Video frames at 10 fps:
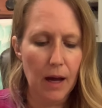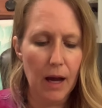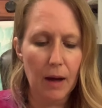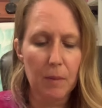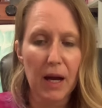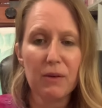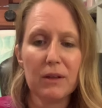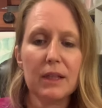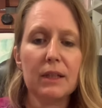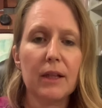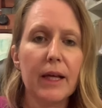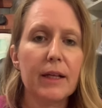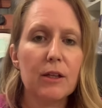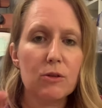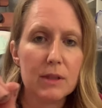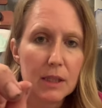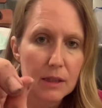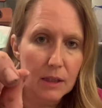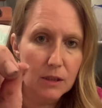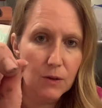I really like
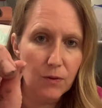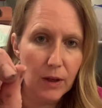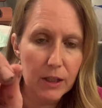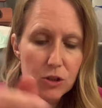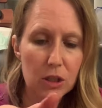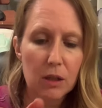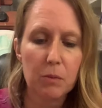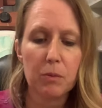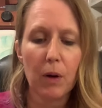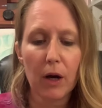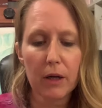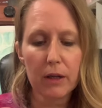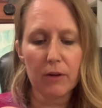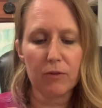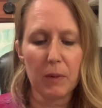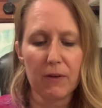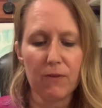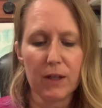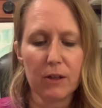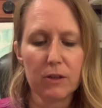using this fleshy part of my
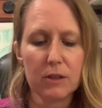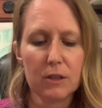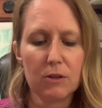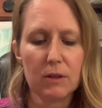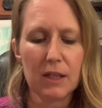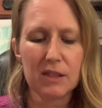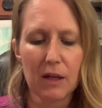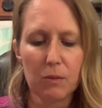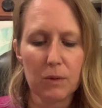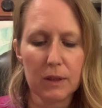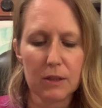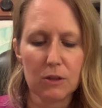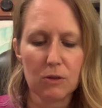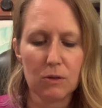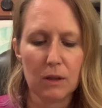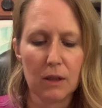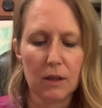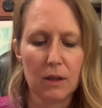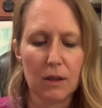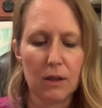finger to do this. I really do
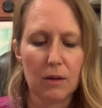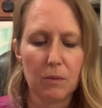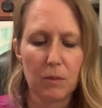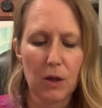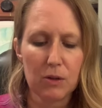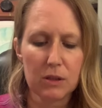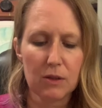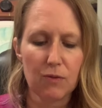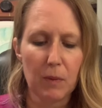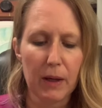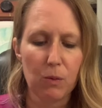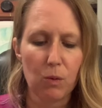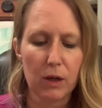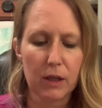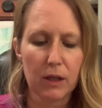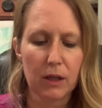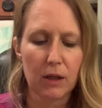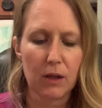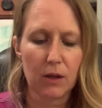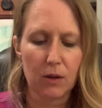most of my work
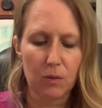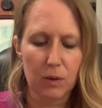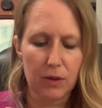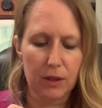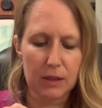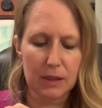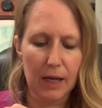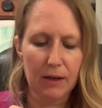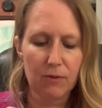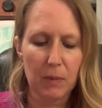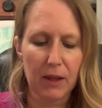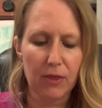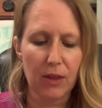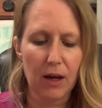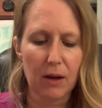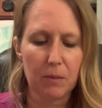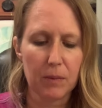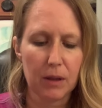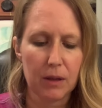with the side of my thumb.